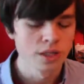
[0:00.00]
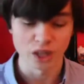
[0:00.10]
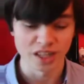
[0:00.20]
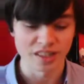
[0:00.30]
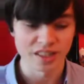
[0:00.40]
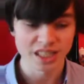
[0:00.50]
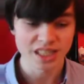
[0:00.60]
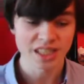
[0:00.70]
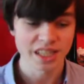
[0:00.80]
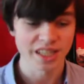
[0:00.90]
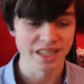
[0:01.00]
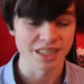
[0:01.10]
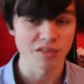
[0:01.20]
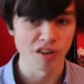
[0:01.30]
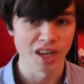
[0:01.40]
When they say
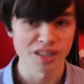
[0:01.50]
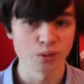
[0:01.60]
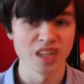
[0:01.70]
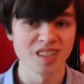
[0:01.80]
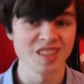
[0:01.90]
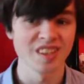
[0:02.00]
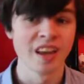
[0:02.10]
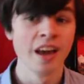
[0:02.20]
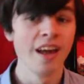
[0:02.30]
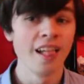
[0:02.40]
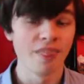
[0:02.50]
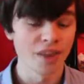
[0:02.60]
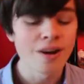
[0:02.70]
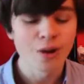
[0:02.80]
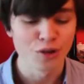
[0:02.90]
it's fast racing,
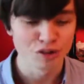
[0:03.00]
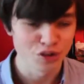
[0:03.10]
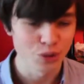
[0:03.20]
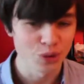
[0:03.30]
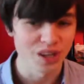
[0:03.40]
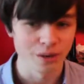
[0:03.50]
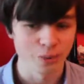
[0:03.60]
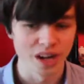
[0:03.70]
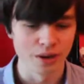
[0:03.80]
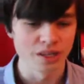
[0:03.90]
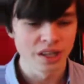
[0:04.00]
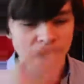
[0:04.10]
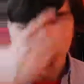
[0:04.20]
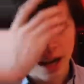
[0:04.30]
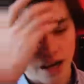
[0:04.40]
they are not joking around.
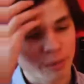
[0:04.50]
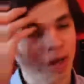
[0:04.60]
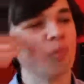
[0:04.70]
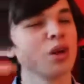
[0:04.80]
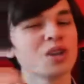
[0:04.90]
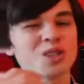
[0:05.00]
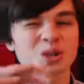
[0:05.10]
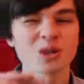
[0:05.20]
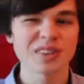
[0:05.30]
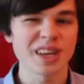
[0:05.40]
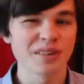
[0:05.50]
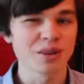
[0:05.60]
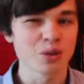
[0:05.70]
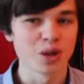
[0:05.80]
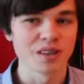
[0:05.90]
Um, I'm not sure if it
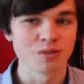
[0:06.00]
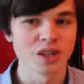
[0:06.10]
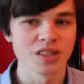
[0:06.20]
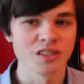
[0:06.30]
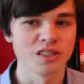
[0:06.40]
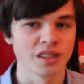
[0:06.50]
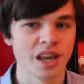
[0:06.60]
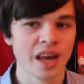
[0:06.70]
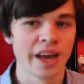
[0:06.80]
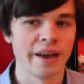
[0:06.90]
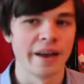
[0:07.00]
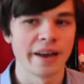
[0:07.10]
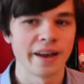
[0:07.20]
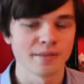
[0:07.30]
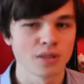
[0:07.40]
ever quite reaches uh,
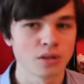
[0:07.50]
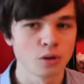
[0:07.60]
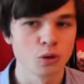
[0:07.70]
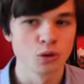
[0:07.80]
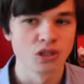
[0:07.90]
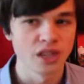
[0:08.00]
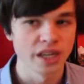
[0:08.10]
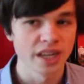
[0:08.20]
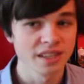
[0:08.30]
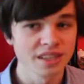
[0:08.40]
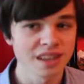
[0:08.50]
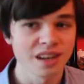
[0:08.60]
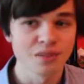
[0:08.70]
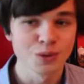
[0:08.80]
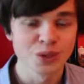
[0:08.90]
F-Zero GX
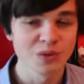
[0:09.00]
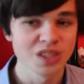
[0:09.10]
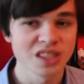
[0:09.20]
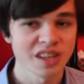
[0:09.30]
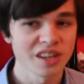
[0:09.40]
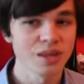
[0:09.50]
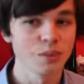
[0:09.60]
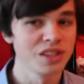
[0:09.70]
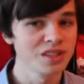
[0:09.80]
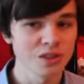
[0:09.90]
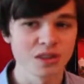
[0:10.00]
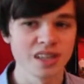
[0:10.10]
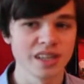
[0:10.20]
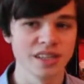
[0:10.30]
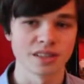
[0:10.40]
levels of insanity, but it
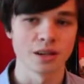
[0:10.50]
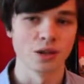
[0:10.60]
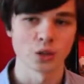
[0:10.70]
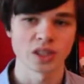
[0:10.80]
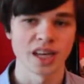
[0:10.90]
certainly gets close.